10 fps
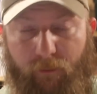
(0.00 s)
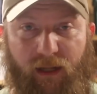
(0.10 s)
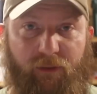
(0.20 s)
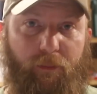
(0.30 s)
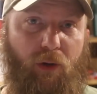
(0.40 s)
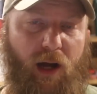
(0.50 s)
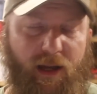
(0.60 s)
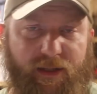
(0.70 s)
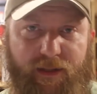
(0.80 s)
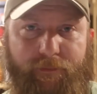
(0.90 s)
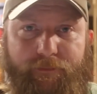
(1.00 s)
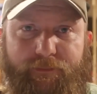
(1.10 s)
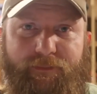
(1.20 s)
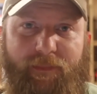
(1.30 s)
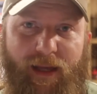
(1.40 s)
him by surprise,
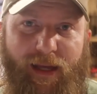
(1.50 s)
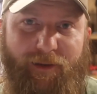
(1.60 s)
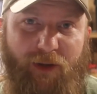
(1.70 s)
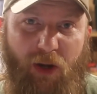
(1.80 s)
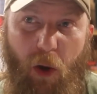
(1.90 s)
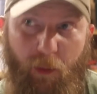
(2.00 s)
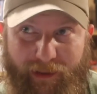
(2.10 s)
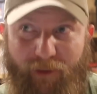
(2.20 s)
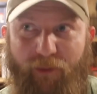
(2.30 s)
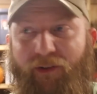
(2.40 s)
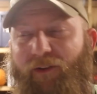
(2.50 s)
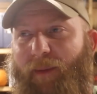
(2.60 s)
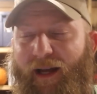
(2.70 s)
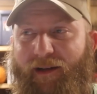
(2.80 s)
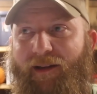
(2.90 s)
and nobody was
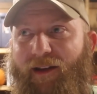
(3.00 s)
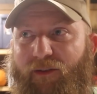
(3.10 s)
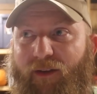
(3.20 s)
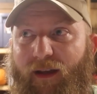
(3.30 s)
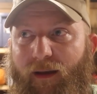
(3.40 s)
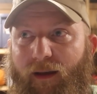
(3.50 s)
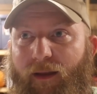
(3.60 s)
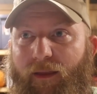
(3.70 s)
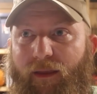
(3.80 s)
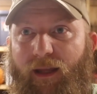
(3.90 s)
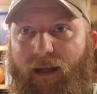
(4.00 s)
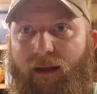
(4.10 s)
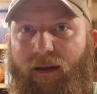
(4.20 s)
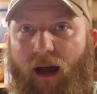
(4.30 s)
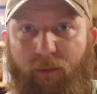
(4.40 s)
expecting this,
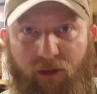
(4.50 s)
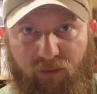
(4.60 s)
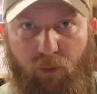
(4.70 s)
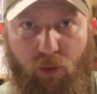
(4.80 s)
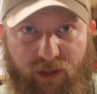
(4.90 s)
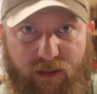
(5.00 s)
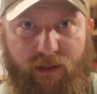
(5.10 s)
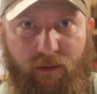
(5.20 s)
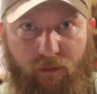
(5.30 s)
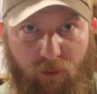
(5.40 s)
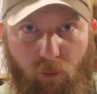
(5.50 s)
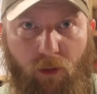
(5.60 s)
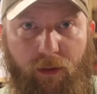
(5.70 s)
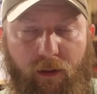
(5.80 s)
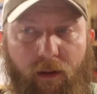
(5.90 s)
the communist forces, the
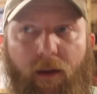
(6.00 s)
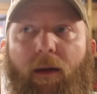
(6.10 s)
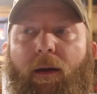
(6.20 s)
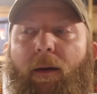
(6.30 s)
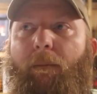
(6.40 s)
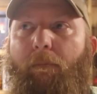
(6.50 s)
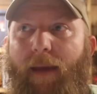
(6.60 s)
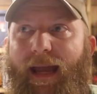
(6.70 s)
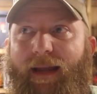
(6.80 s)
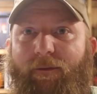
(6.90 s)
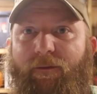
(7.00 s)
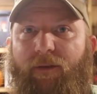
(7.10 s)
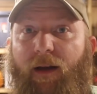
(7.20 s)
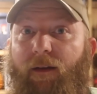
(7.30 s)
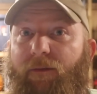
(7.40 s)
North, made
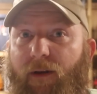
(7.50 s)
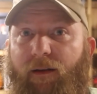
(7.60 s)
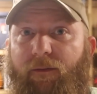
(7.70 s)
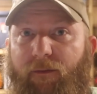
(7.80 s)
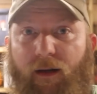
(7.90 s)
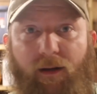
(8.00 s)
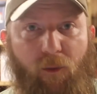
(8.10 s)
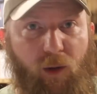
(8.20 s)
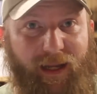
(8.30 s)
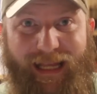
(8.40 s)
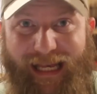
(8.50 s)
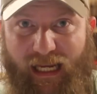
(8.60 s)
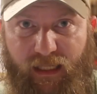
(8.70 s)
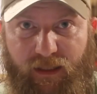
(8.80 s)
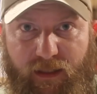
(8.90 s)
very, very, very quick
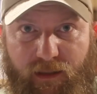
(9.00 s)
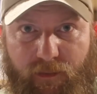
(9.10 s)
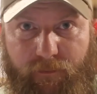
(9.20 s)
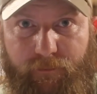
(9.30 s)
gains.